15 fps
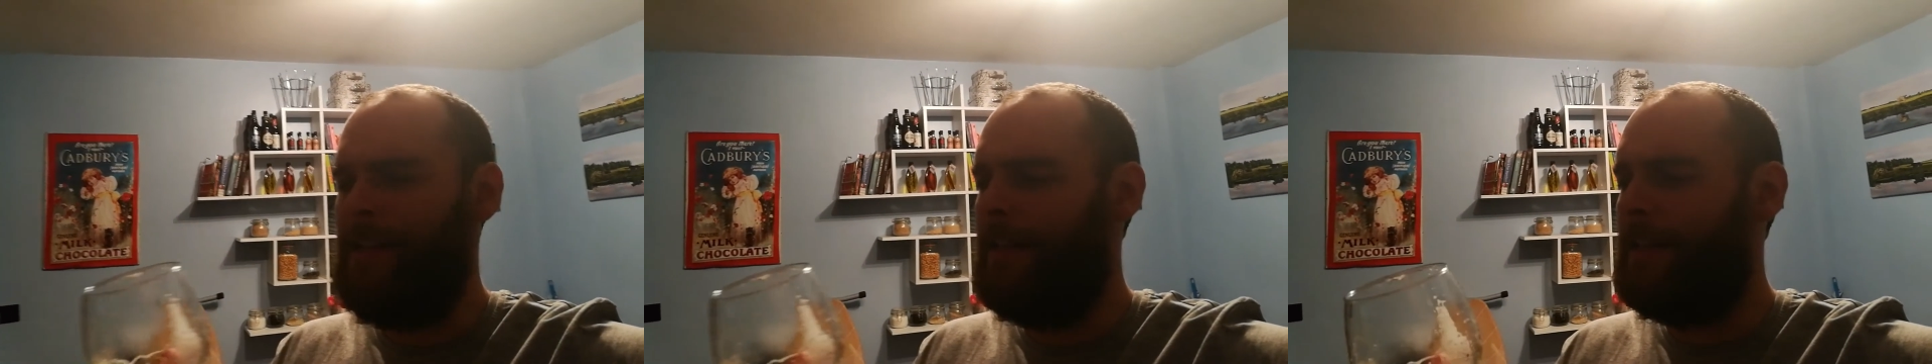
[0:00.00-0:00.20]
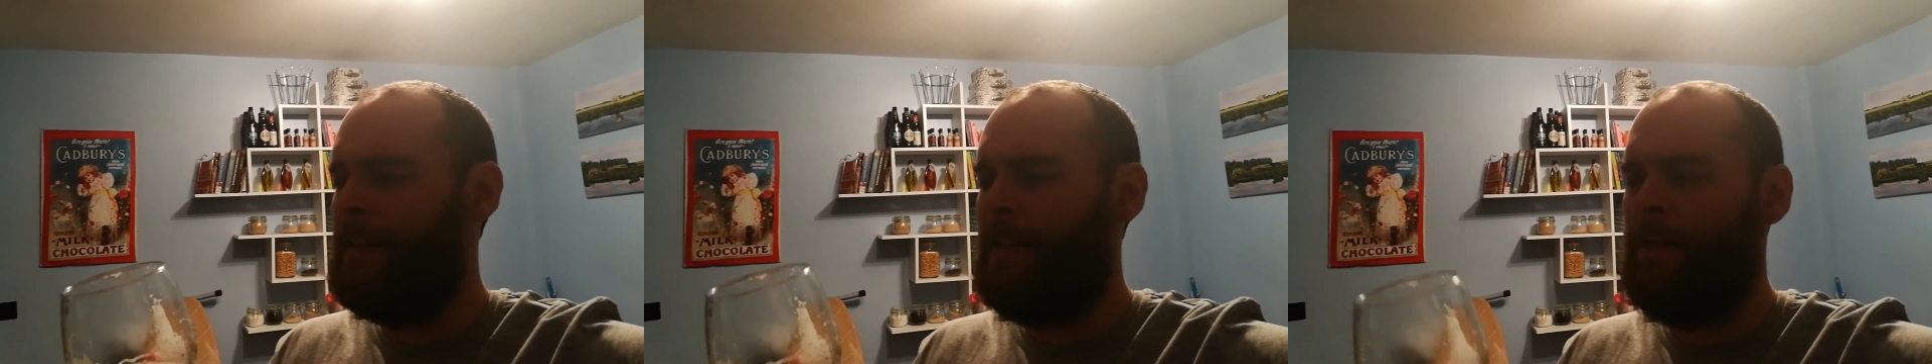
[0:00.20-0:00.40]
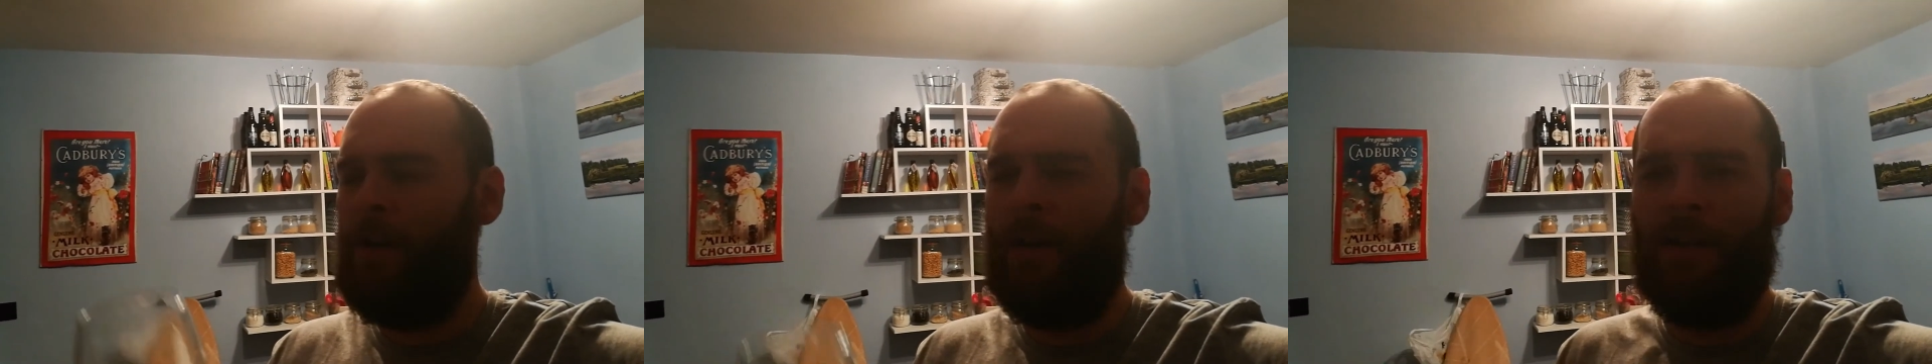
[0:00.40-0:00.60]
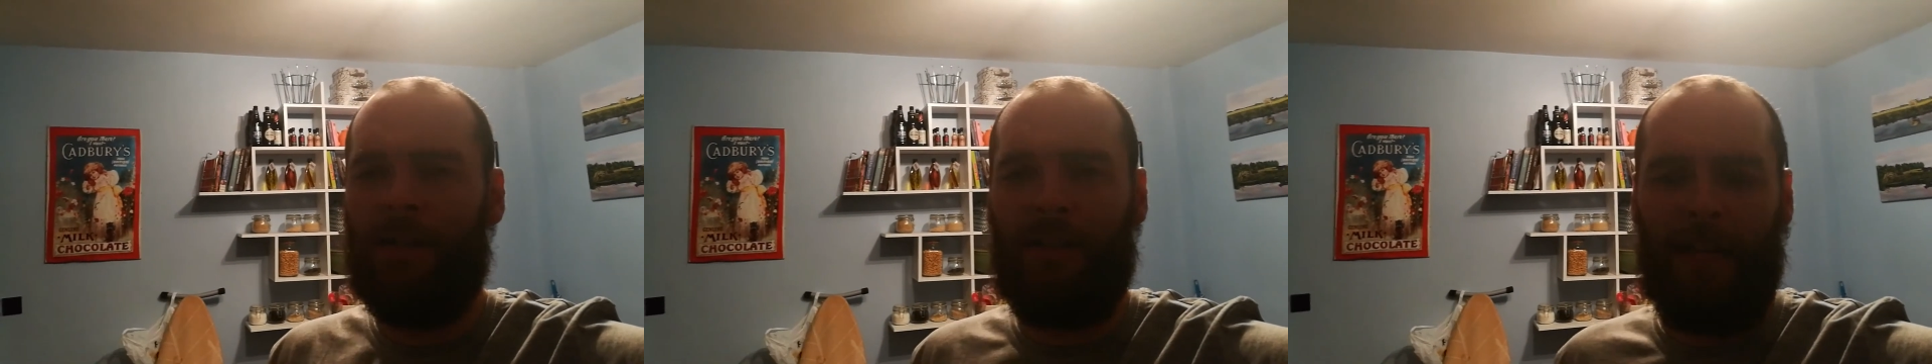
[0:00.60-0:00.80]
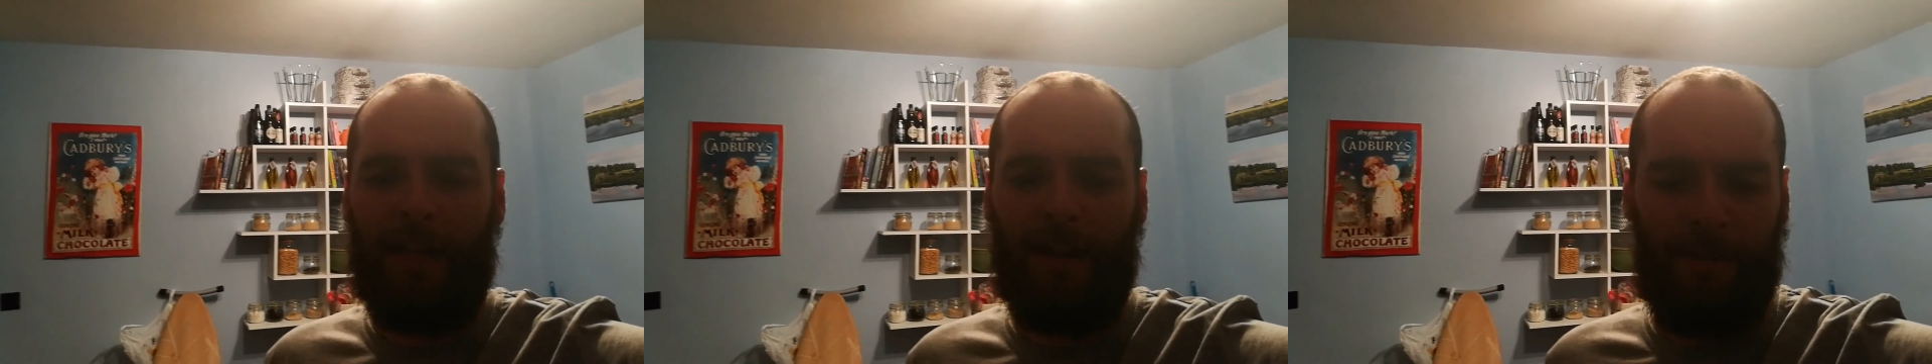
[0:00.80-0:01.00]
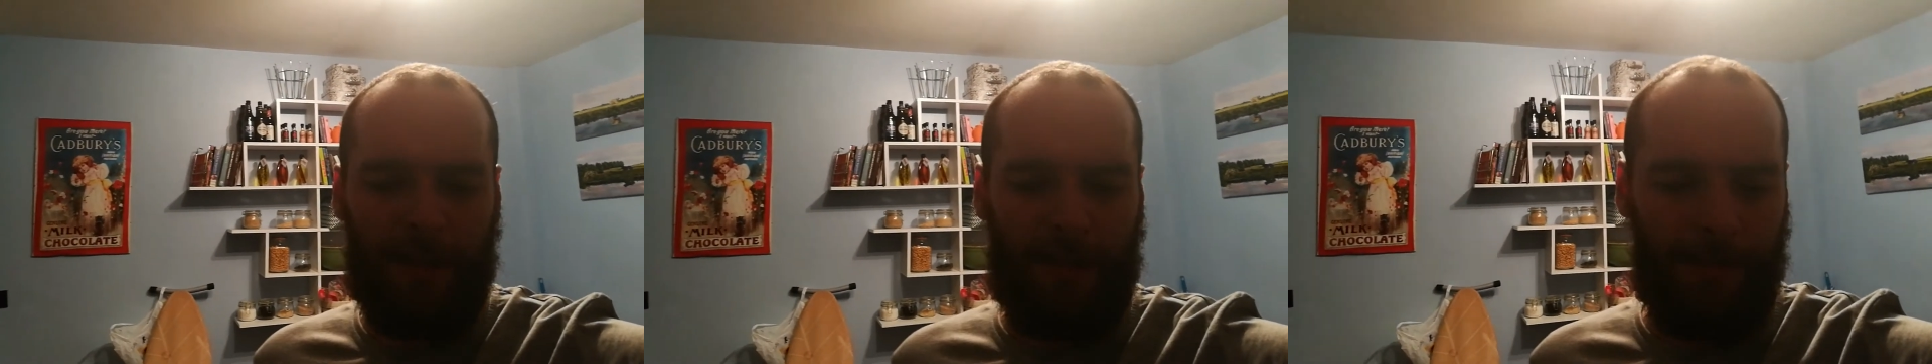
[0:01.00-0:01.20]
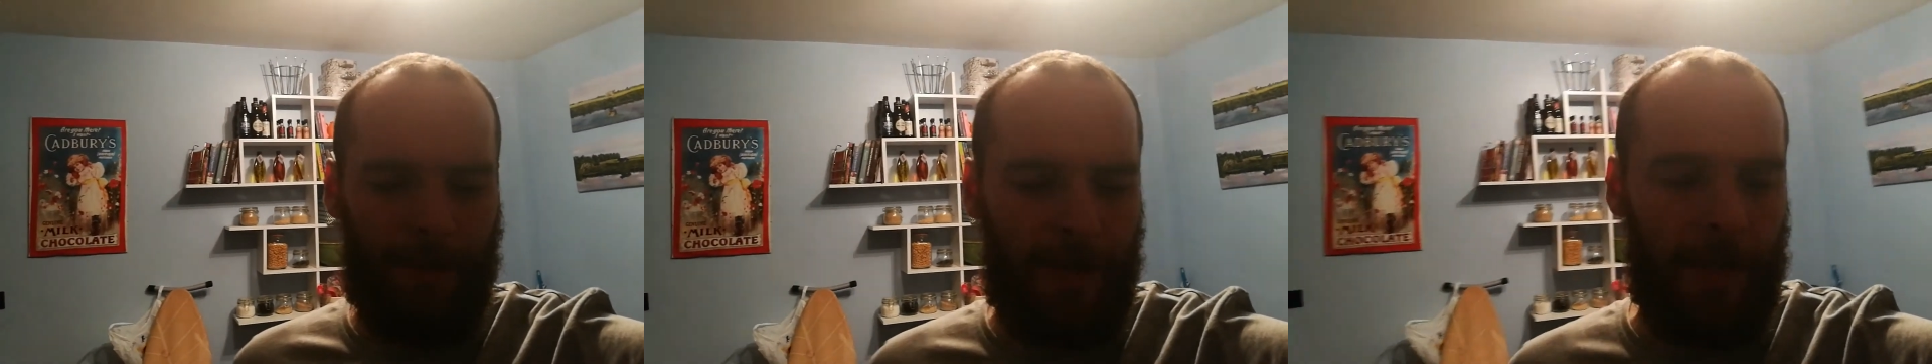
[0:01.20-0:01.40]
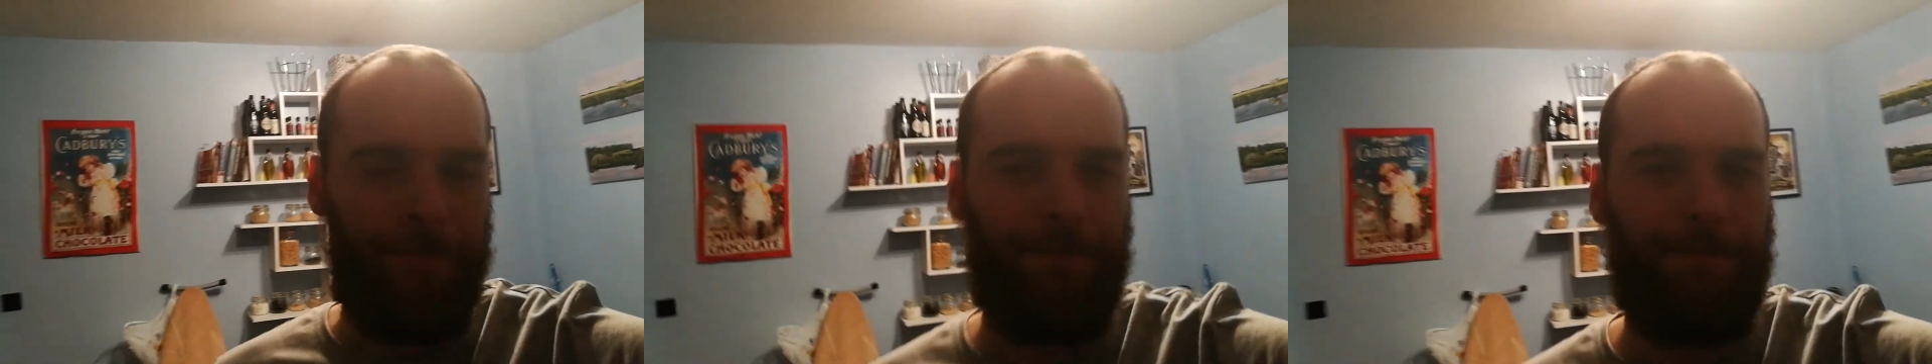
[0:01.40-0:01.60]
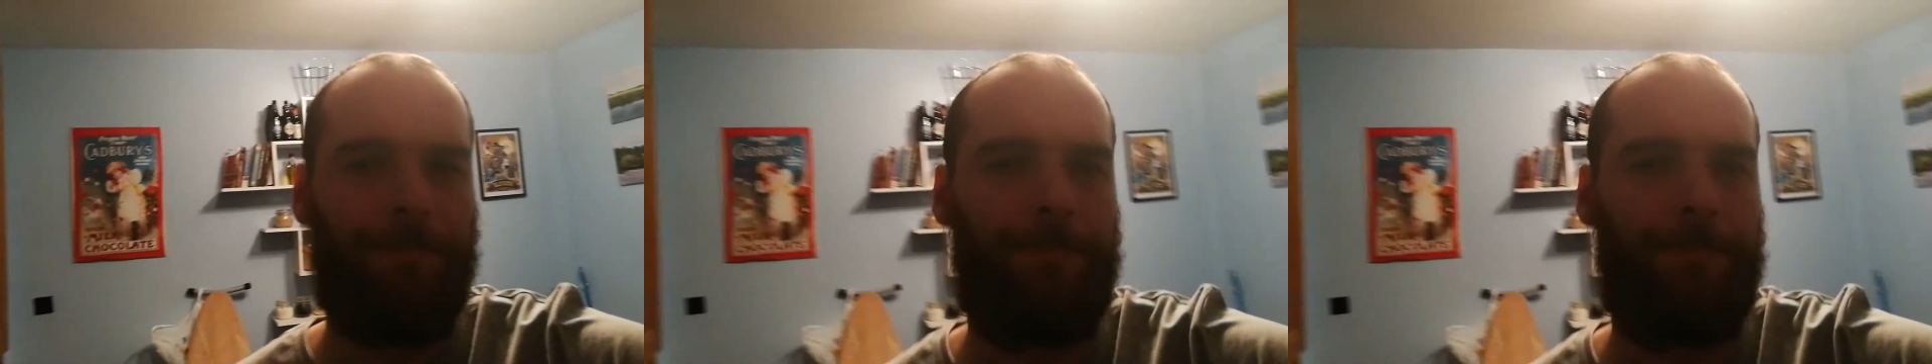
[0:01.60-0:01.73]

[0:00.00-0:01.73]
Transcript: Because I've got a lot to thank for this beer.